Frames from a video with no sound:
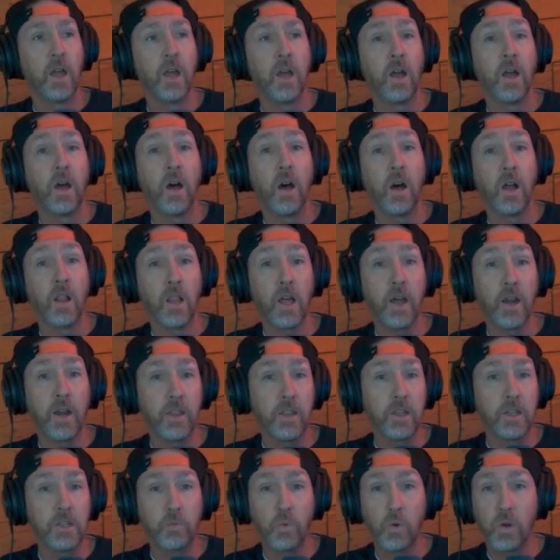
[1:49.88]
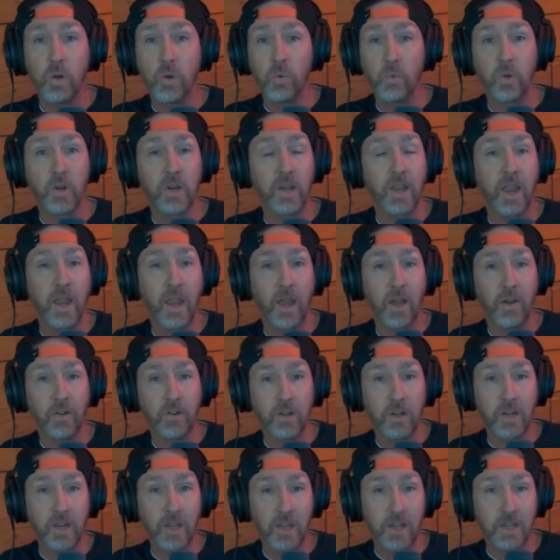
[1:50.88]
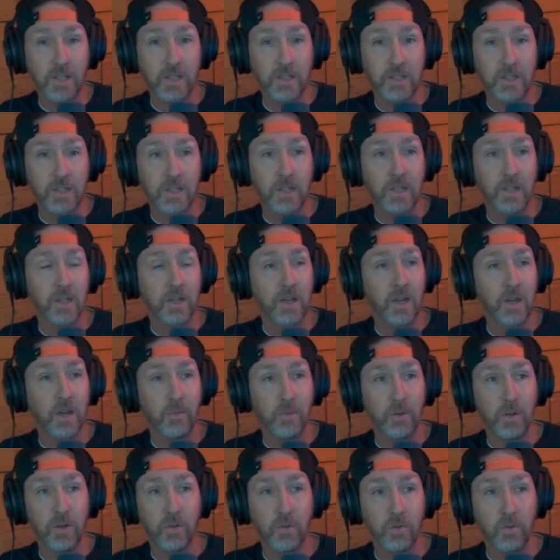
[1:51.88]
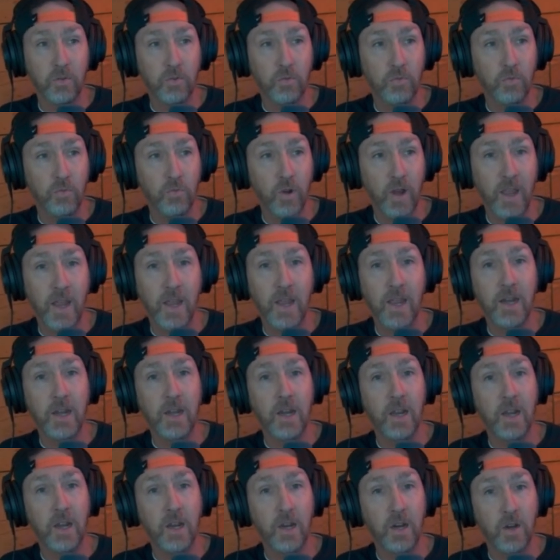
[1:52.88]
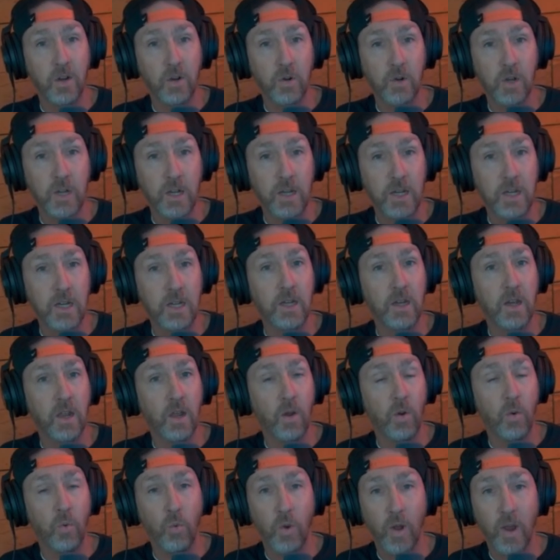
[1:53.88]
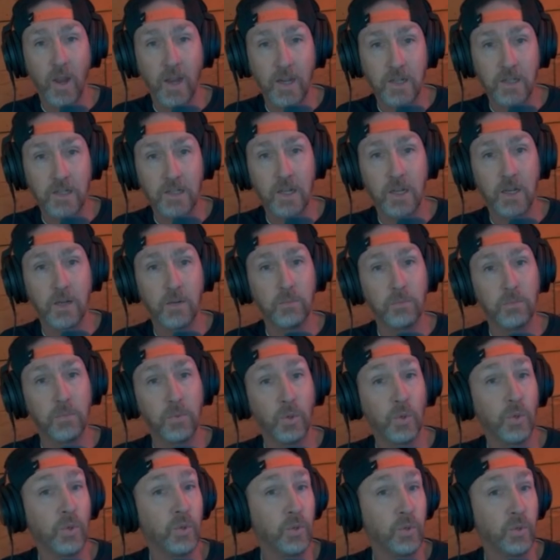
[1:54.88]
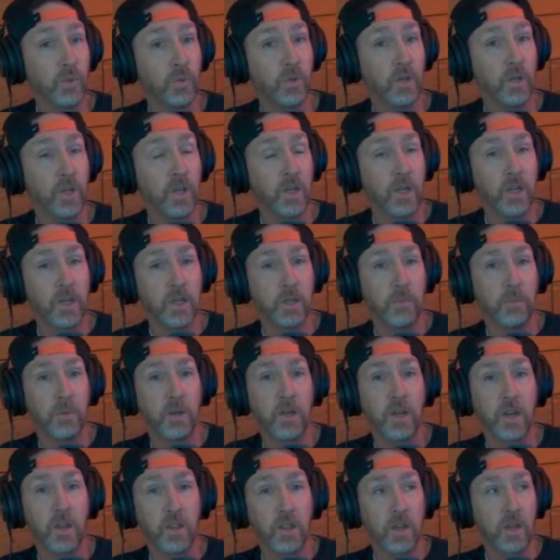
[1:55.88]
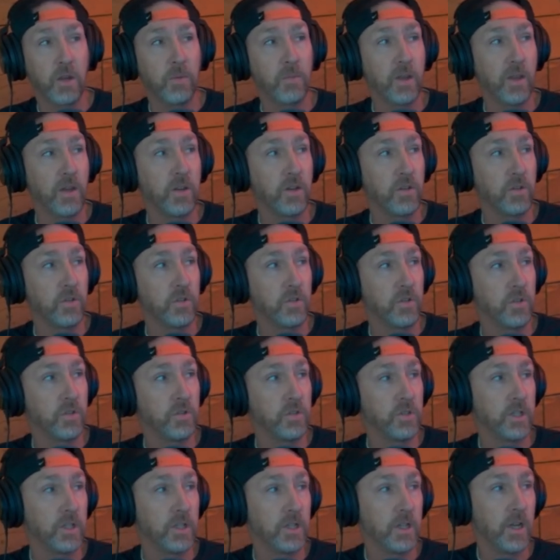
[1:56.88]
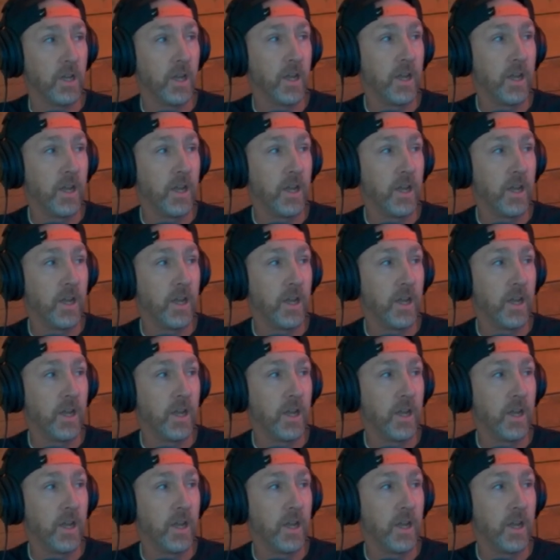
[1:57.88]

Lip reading: A lot of these 1/1 counter decks come in red, green, white, and blue, depending on the commander you're choosing.